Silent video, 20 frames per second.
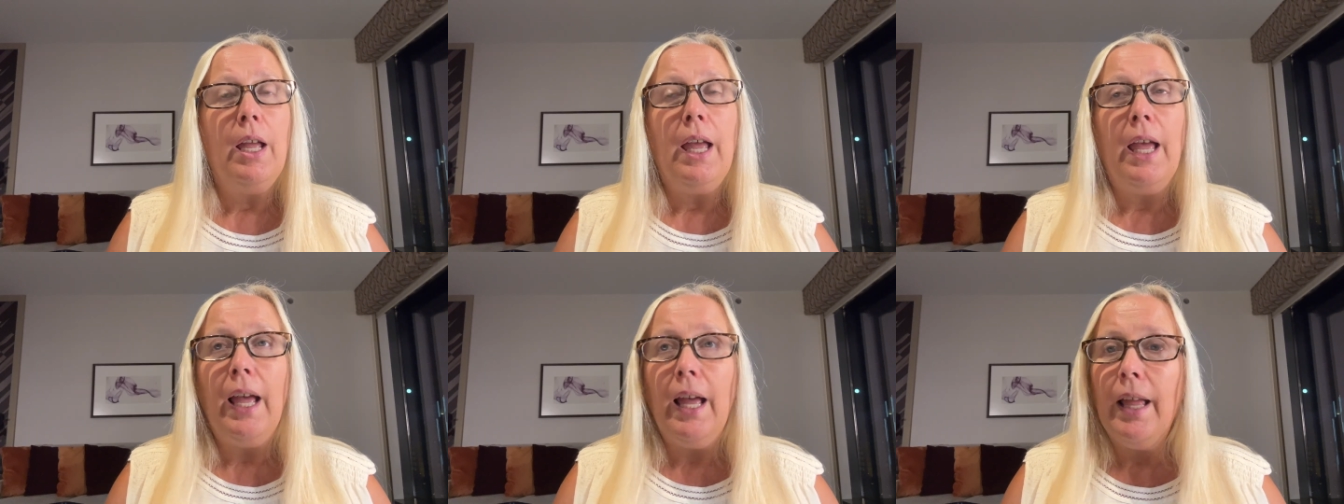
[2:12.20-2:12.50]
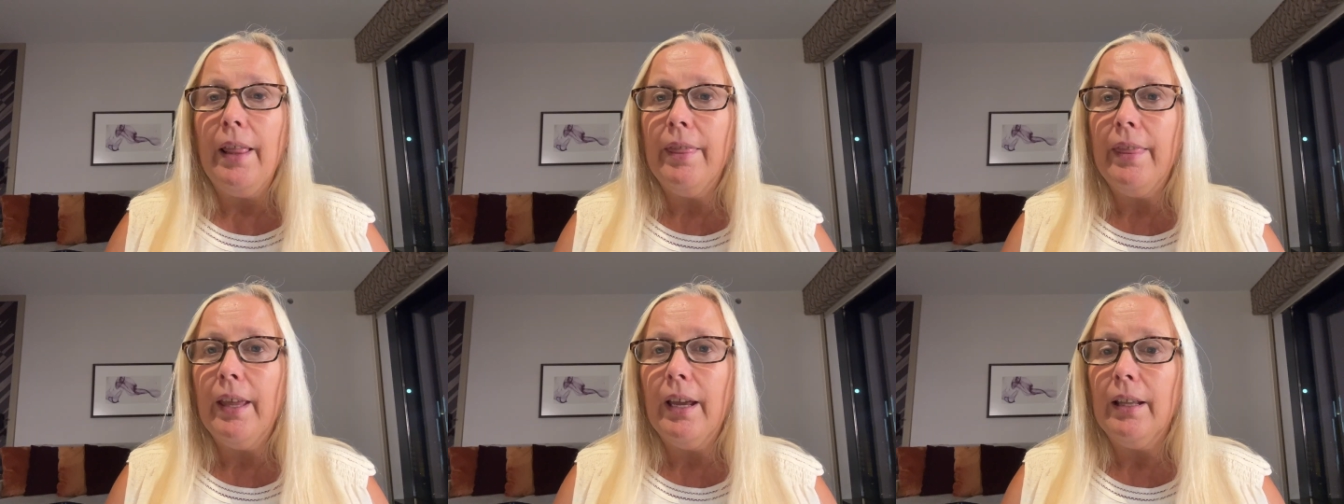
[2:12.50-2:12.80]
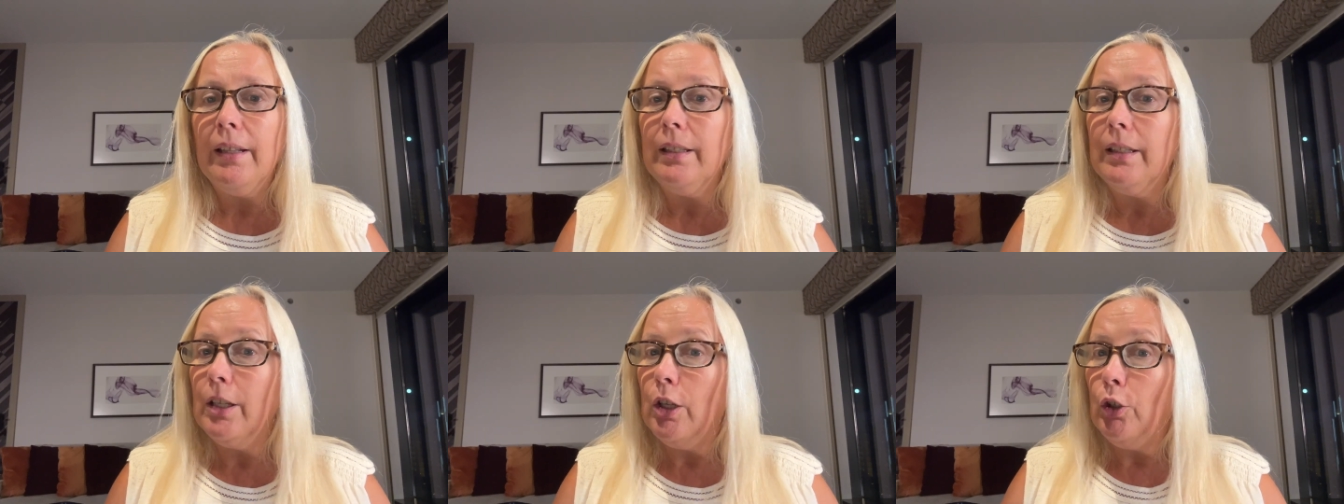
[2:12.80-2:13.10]
and
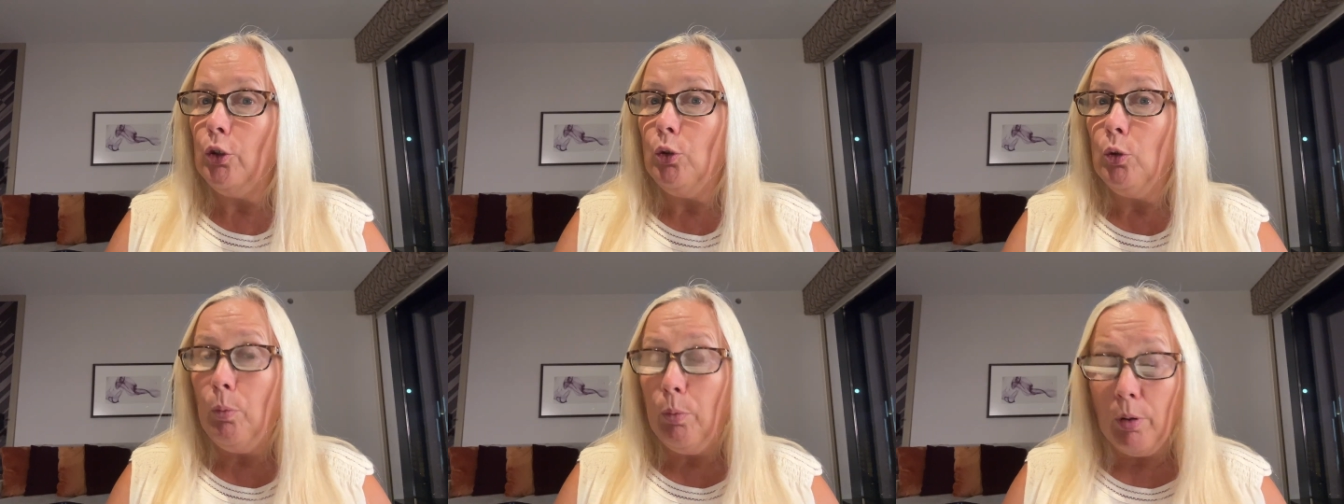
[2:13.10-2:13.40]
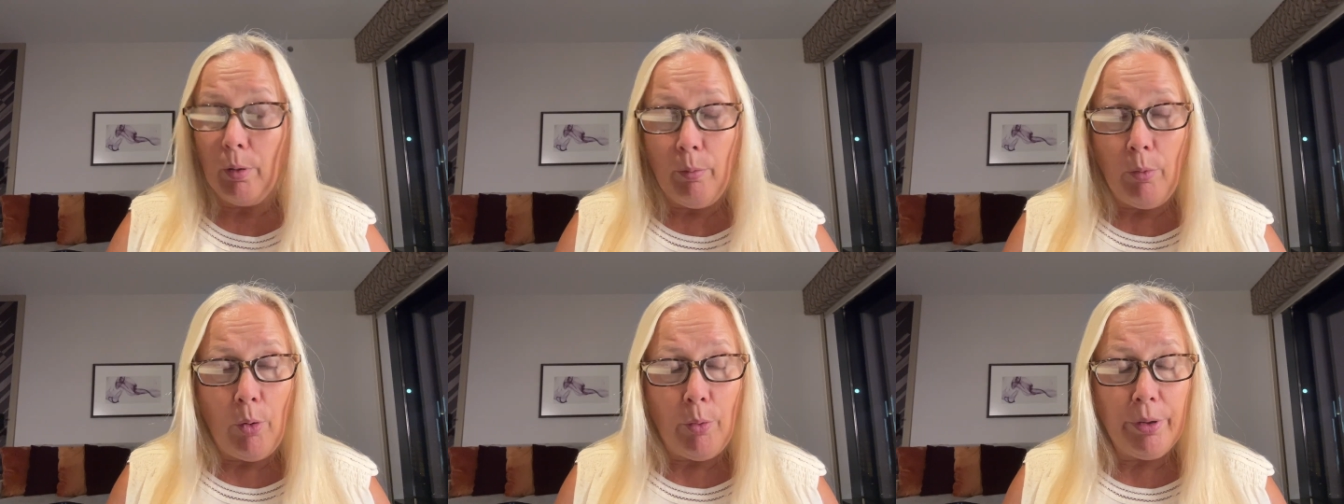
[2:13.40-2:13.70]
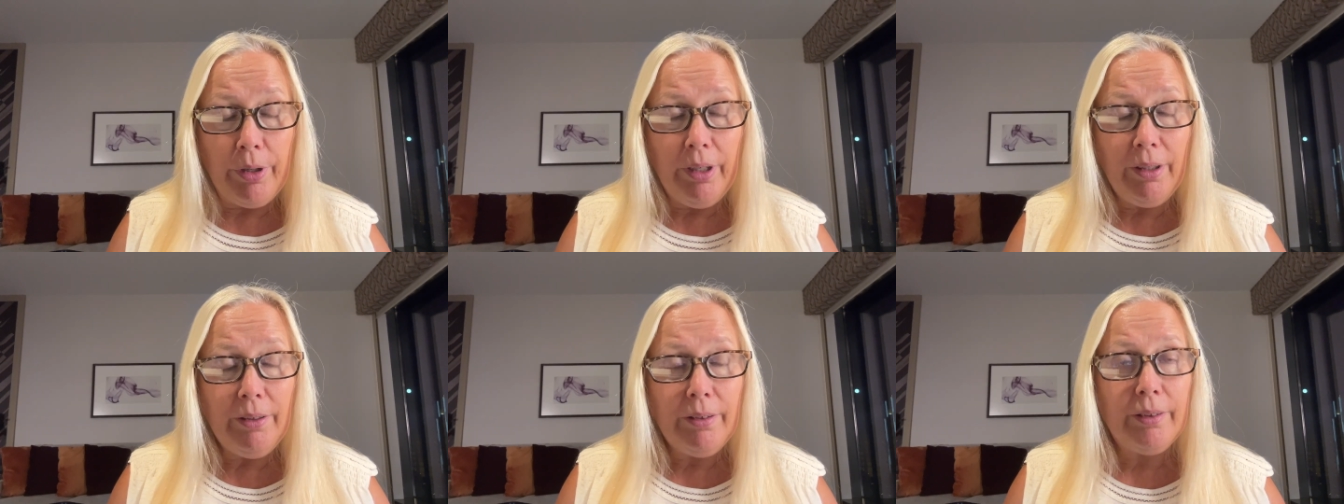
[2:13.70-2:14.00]
then you promote
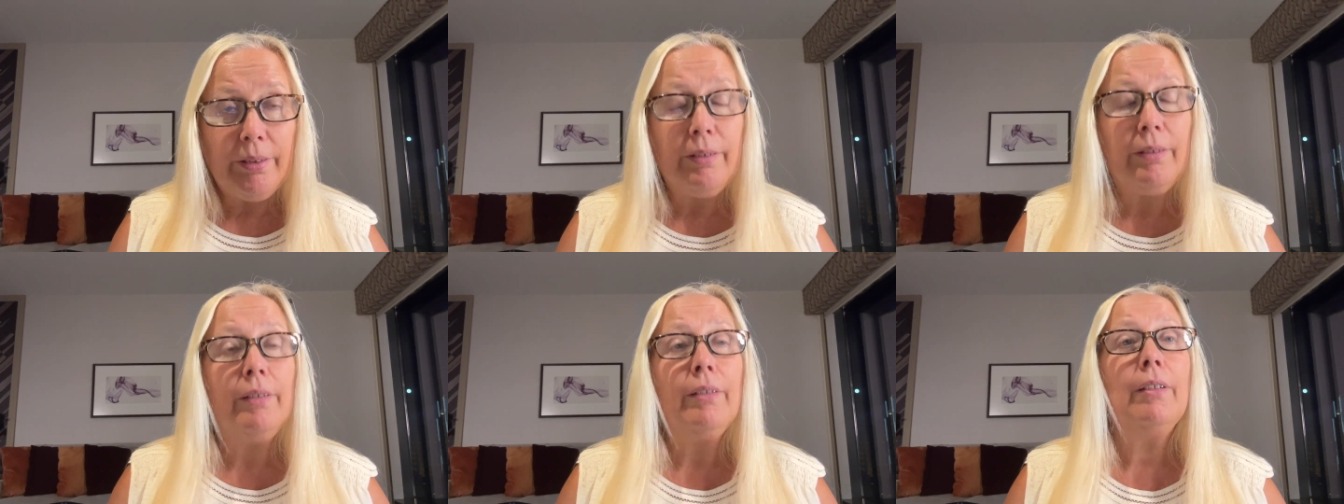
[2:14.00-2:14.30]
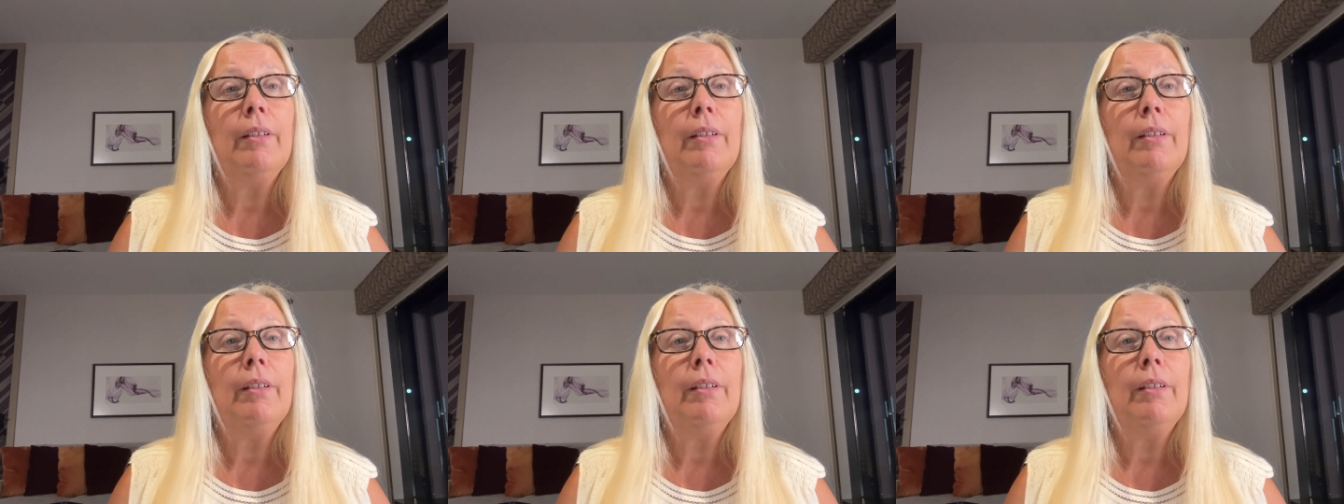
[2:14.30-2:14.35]
it.